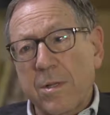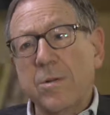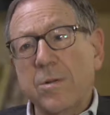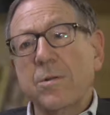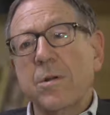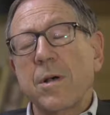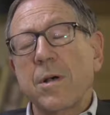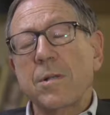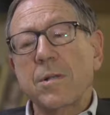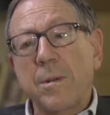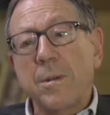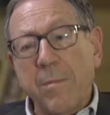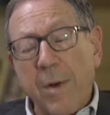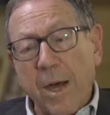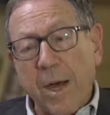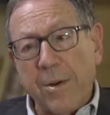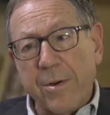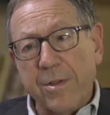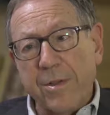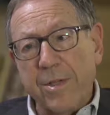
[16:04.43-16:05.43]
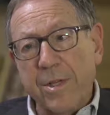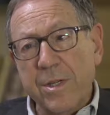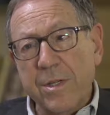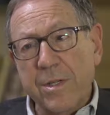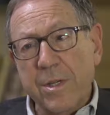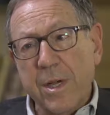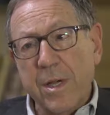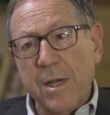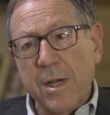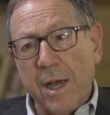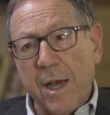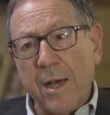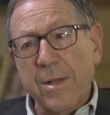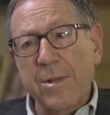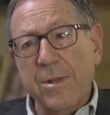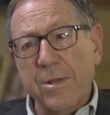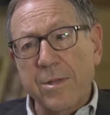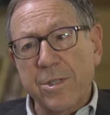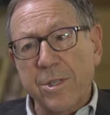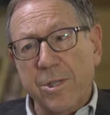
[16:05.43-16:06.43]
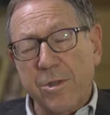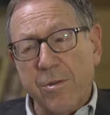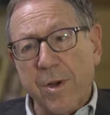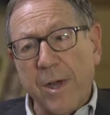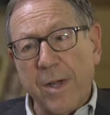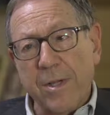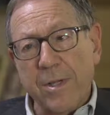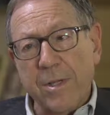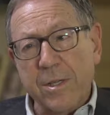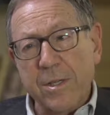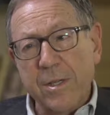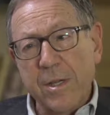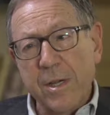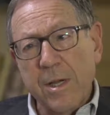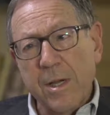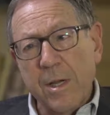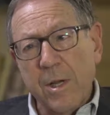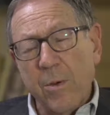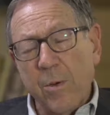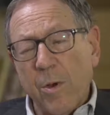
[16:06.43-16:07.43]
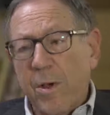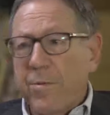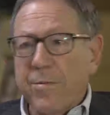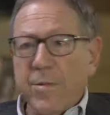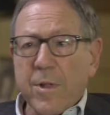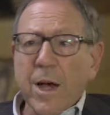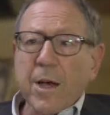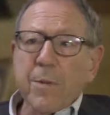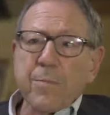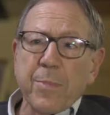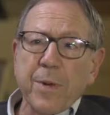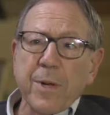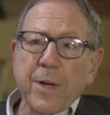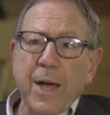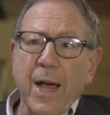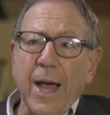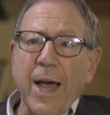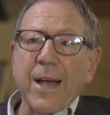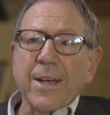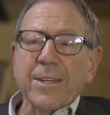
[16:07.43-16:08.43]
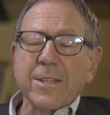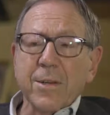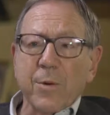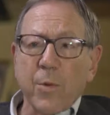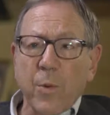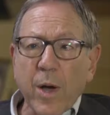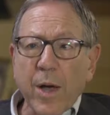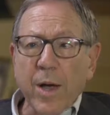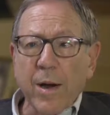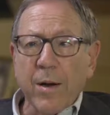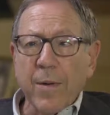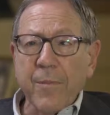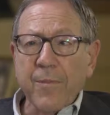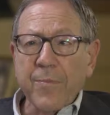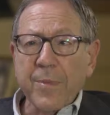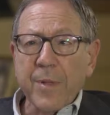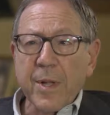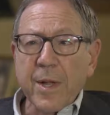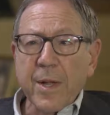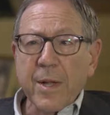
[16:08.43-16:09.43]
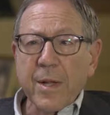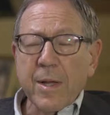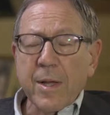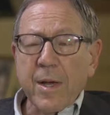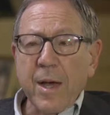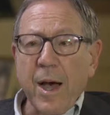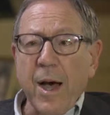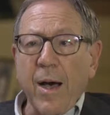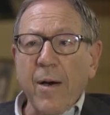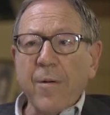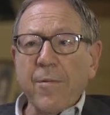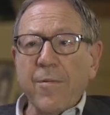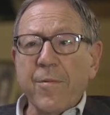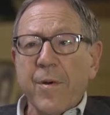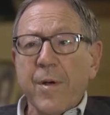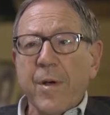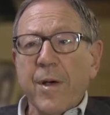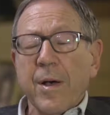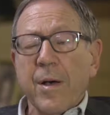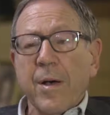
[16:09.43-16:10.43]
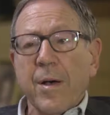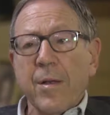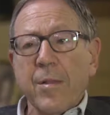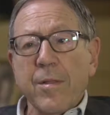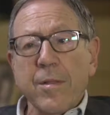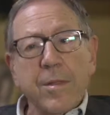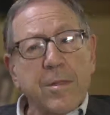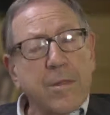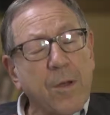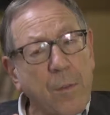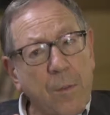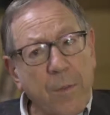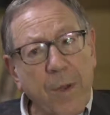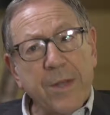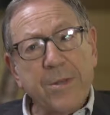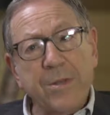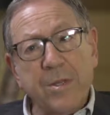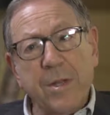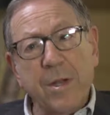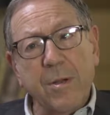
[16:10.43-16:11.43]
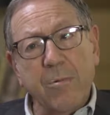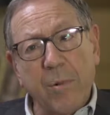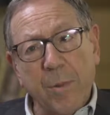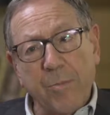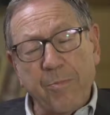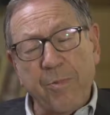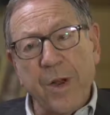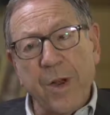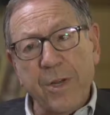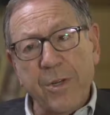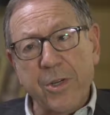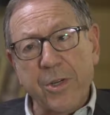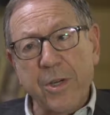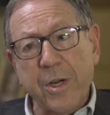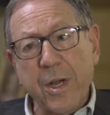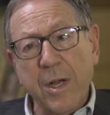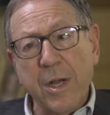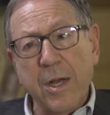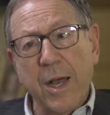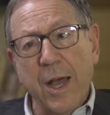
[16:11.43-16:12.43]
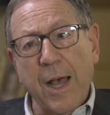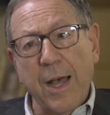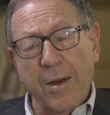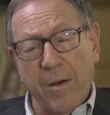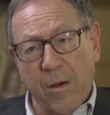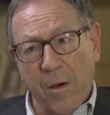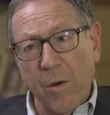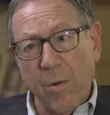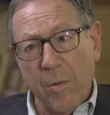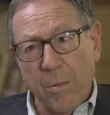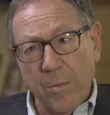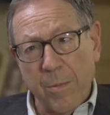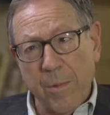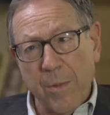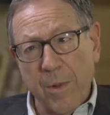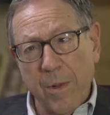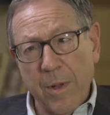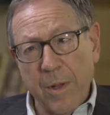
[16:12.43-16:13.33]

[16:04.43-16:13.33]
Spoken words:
to democracies under stress, we have not been as aware of the domestic repression at home.